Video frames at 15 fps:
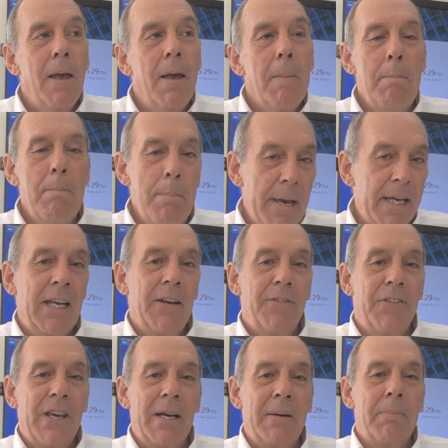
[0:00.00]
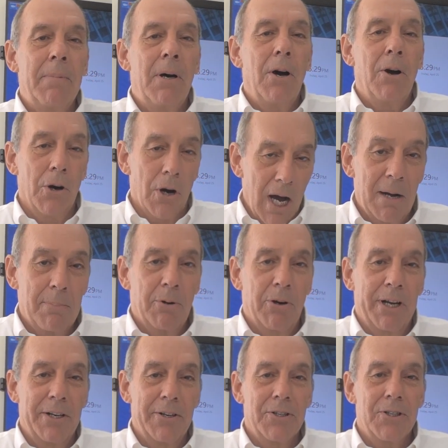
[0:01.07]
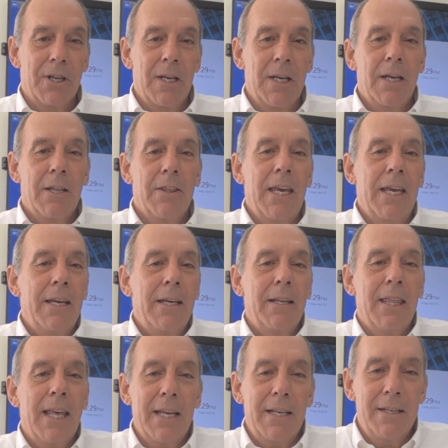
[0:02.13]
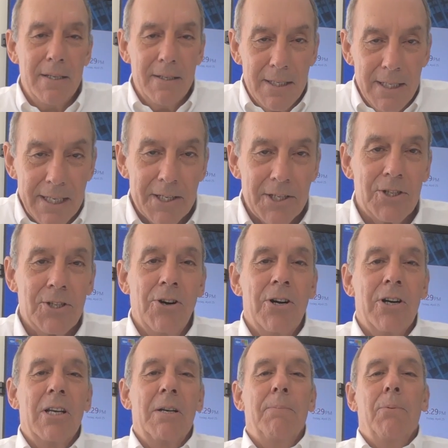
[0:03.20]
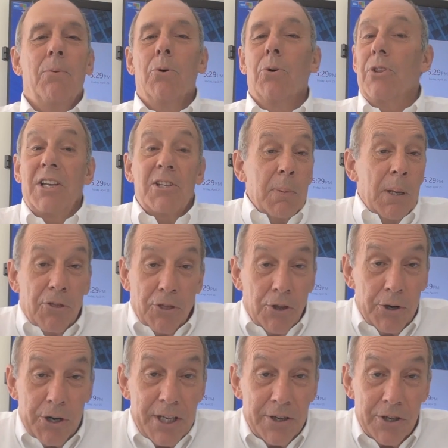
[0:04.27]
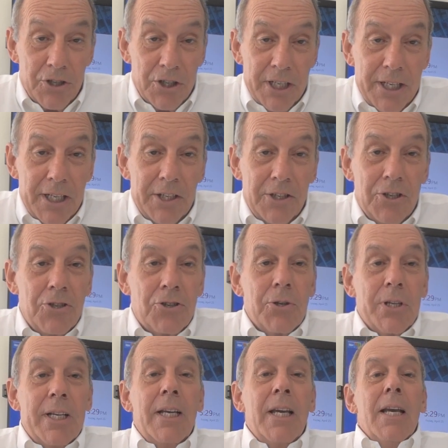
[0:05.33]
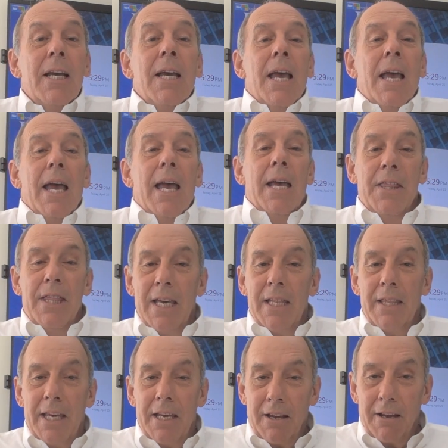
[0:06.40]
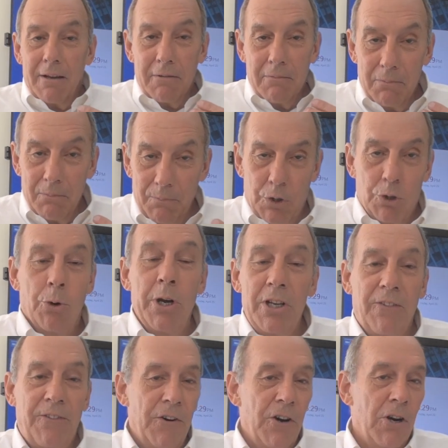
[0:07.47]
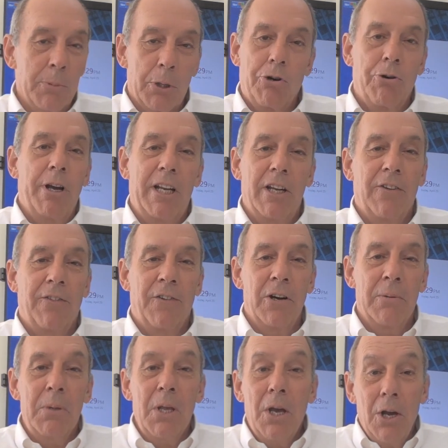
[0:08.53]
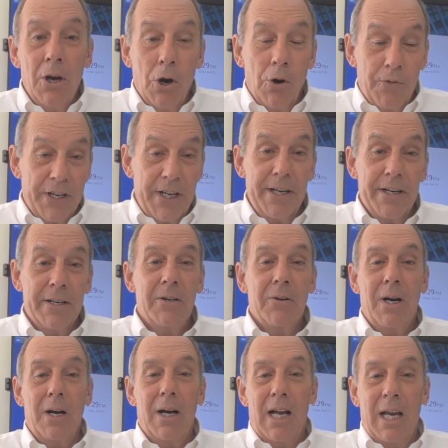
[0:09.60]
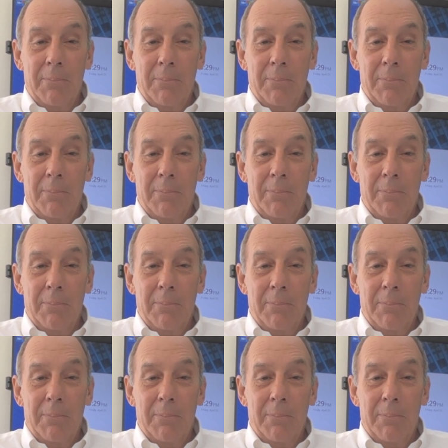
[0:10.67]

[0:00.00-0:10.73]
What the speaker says: many of them are operators. They did a startup or they spent 30 years in an industry and then they joined a firm or created a firm. Over here, I